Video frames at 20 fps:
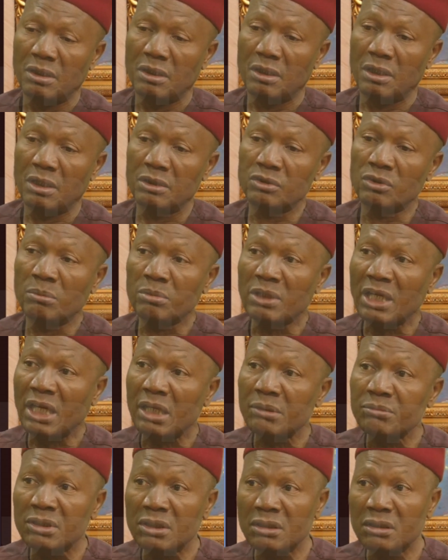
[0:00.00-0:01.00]
and
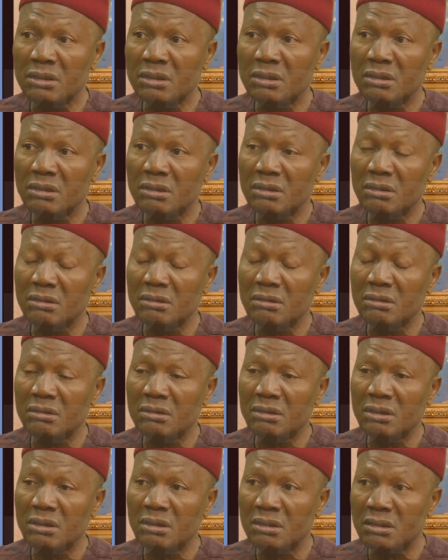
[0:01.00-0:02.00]
sometimes they
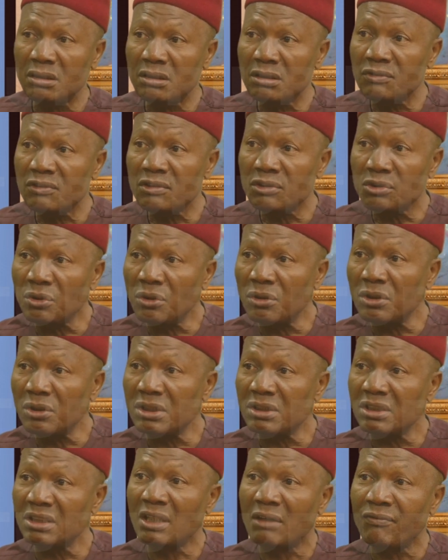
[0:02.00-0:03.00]
even show
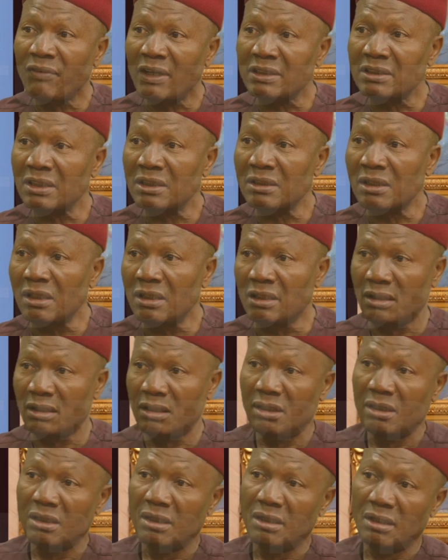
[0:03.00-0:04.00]
it inadvertently.
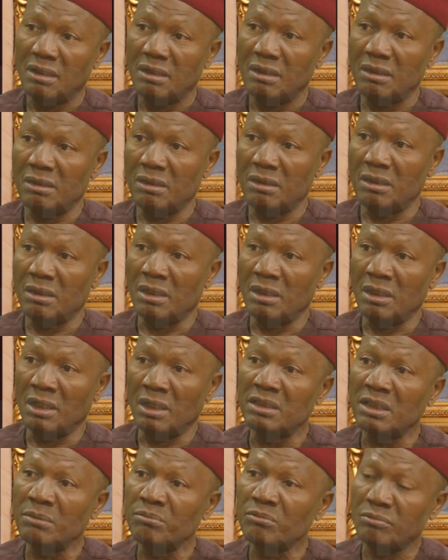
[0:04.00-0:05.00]
At
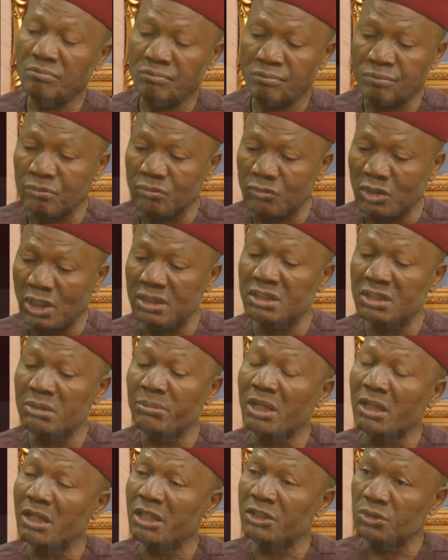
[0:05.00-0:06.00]
the same
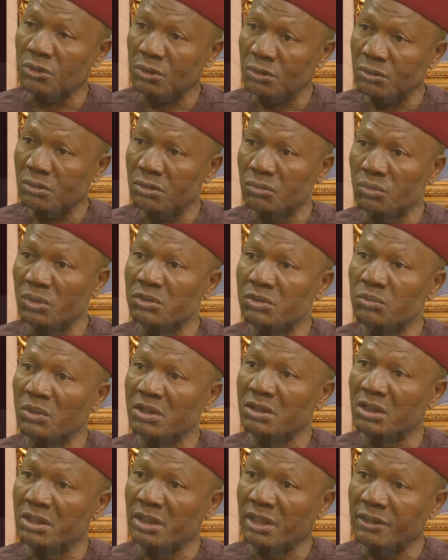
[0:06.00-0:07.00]
election
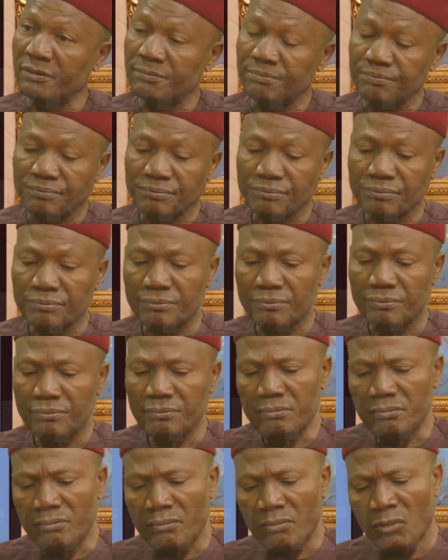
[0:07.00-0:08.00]
2023,
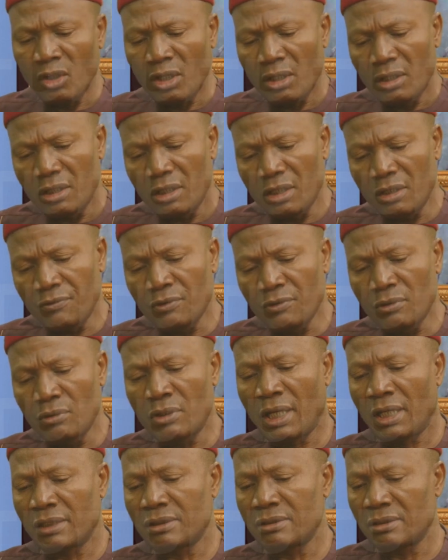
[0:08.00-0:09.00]
if you look
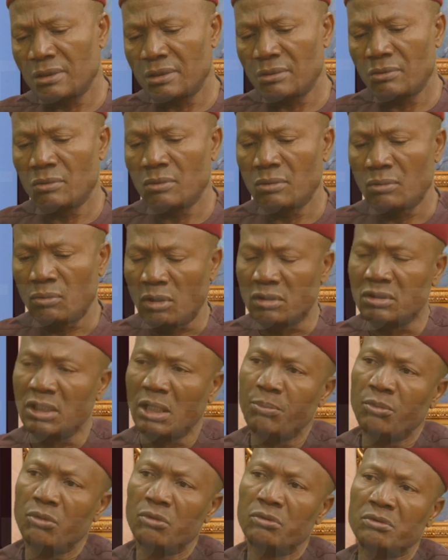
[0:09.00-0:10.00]
at what
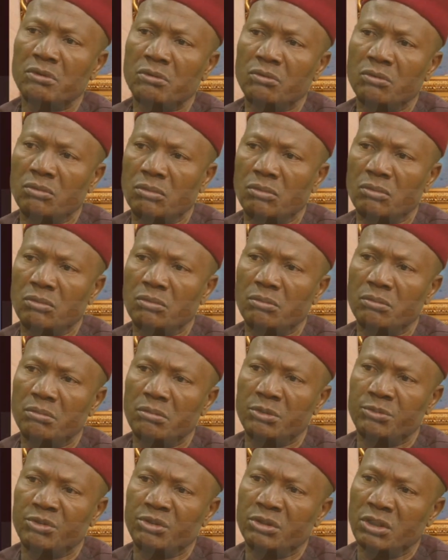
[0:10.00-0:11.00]
happened
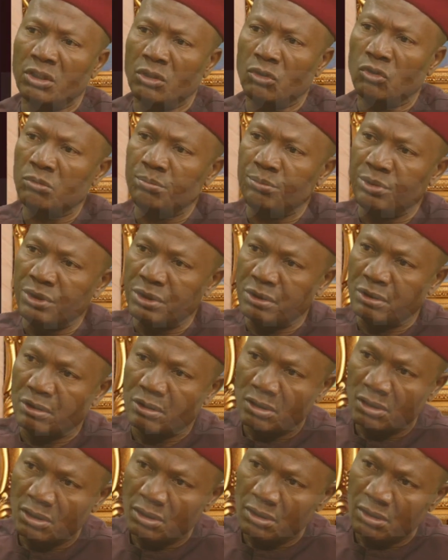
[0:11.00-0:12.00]
between Obi,
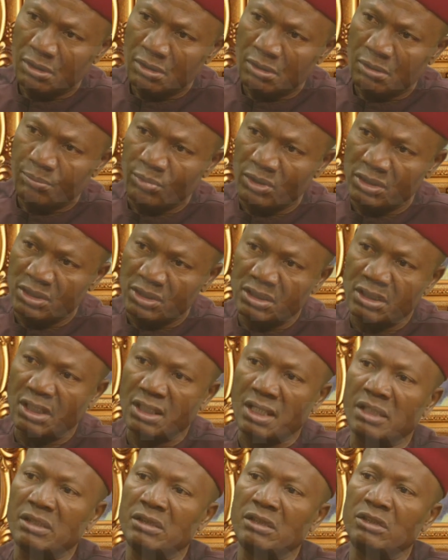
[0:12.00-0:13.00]
presidential
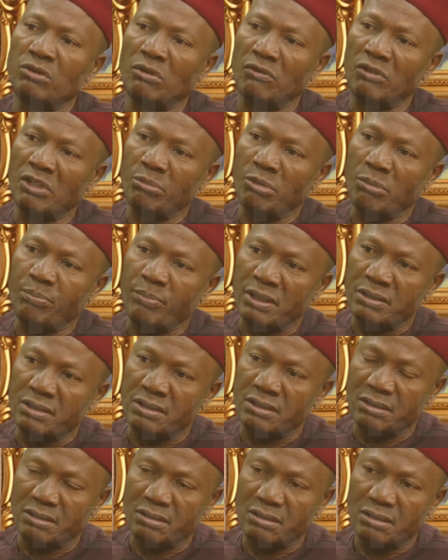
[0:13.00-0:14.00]
candidate of Labour
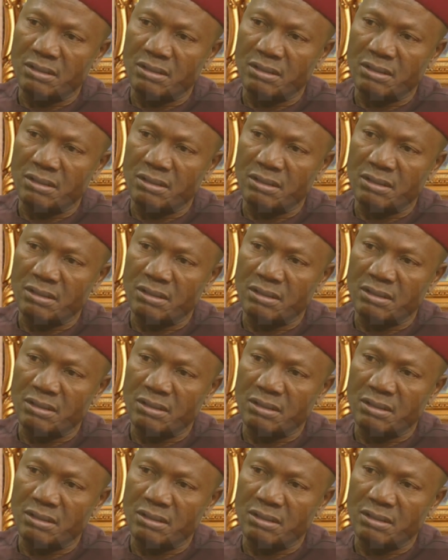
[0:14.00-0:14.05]
Party,